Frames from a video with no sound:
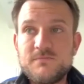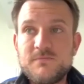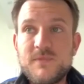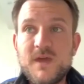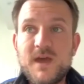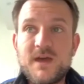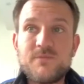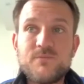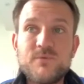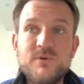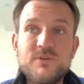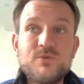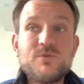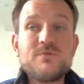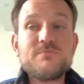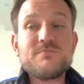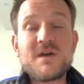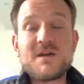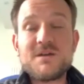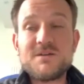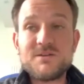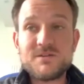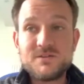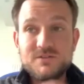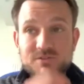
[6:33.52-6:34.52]
We're doing
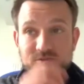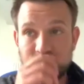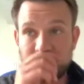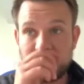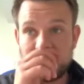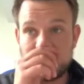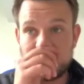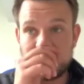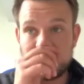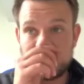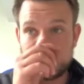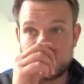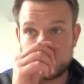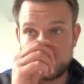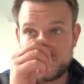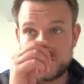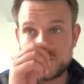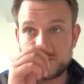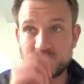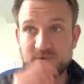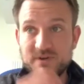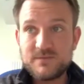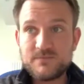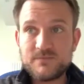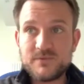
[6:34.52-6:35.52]
maintenance work, but
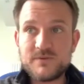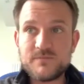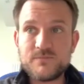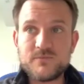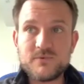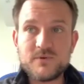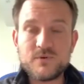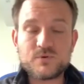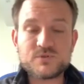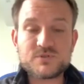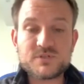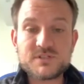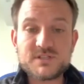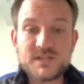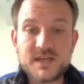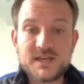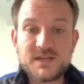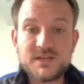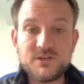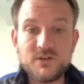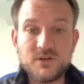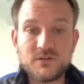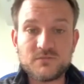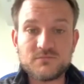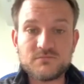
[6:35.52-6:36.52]
we're also
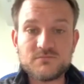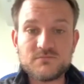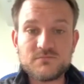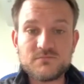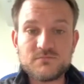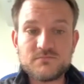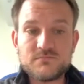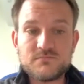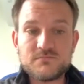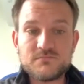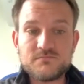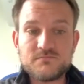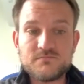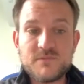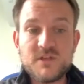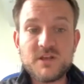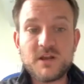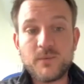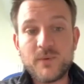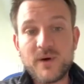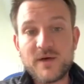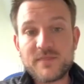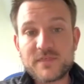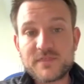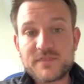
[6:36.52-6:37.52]
taking on,
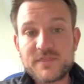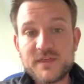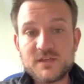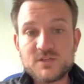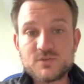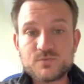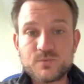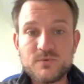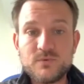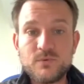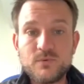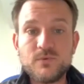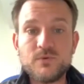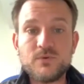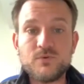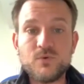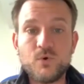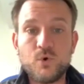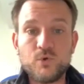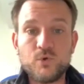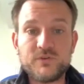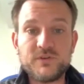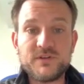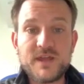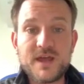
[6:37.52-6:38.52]
other things we wouldn't
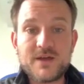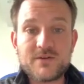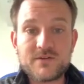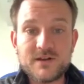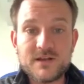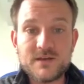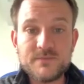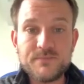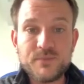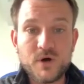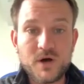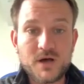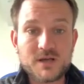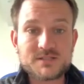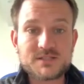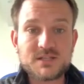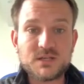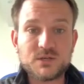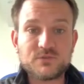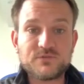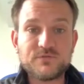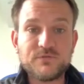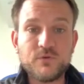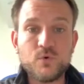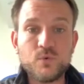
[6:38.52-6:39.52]
ordinarily put
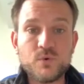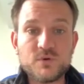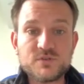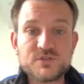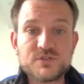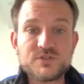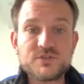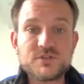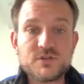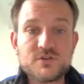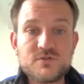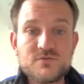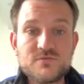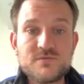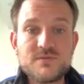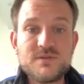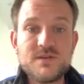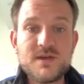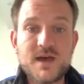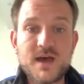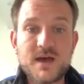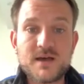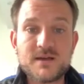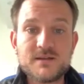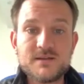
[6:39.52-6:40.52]
ourselves forward to do.
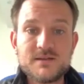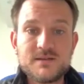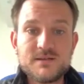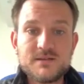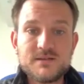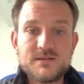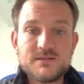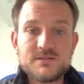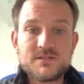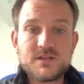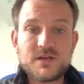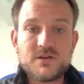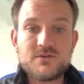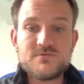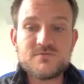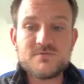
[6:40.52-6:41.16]
Yeah. So